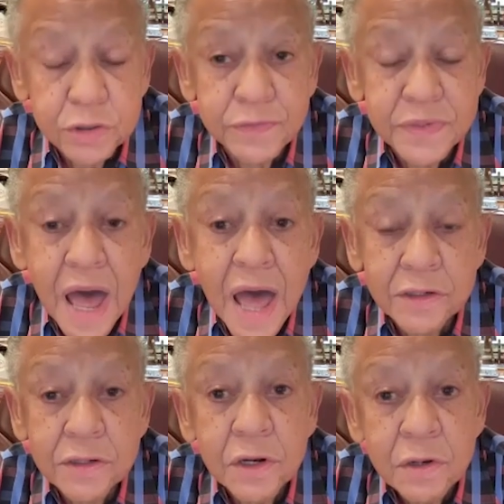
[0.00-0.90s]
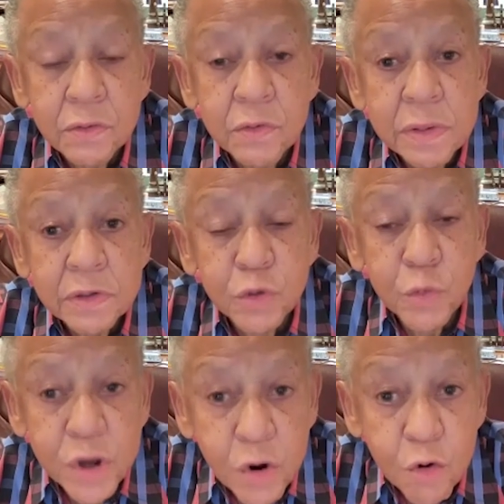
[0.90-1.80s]
of not
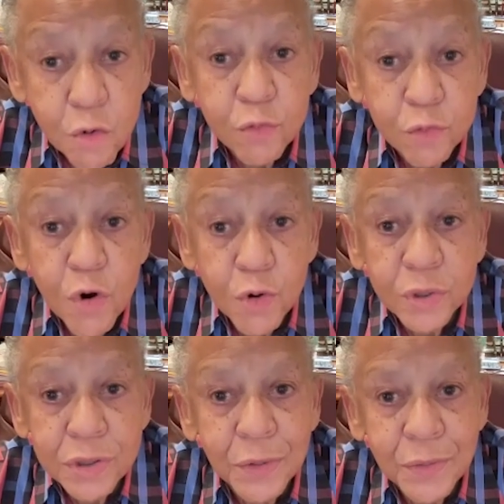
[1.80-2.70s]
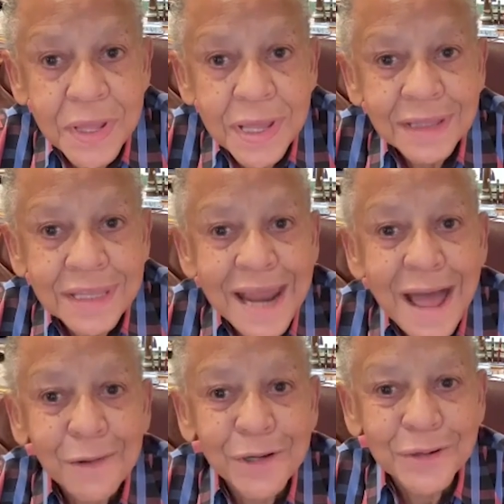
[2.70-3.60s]
doing her own work, you know, that
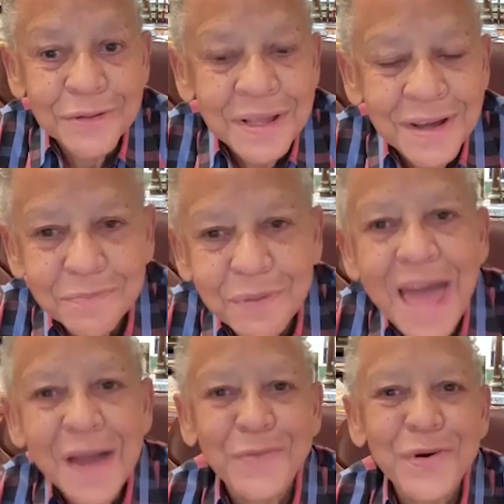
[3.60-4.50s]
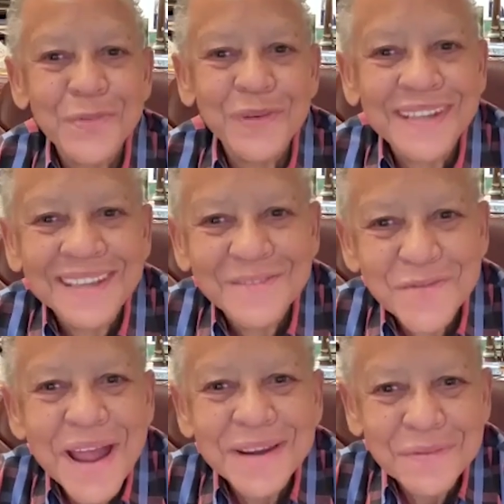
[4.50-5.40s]
how could a Black woman
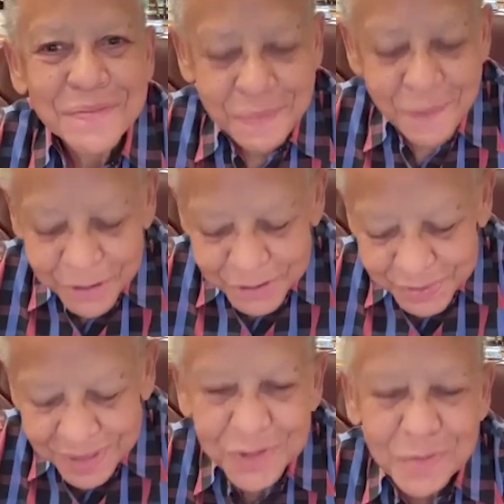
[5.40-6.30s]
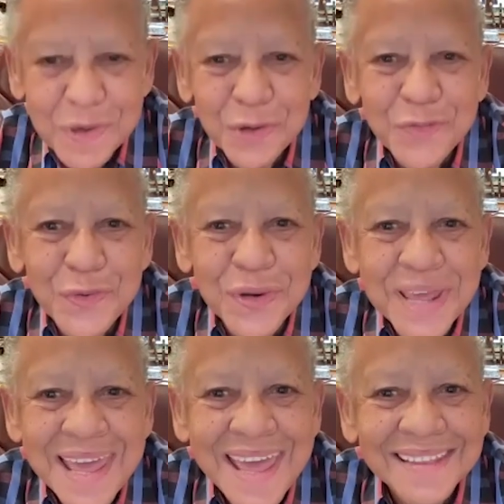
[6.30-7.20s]
write poetry this beautiful
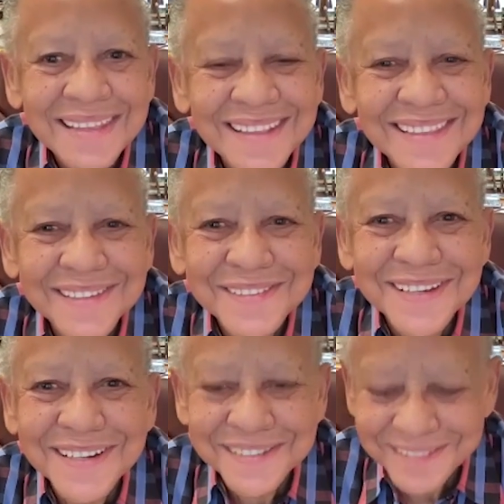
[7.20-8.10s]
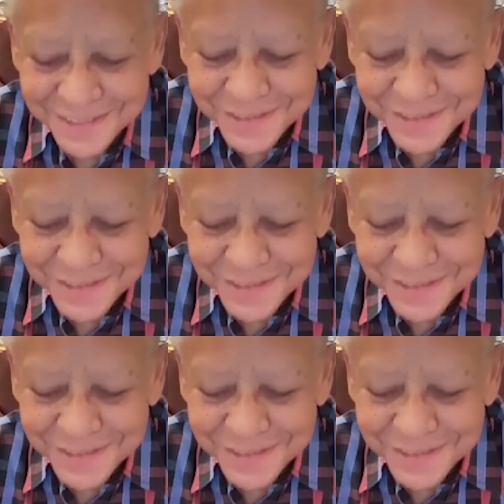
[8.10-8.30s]
and this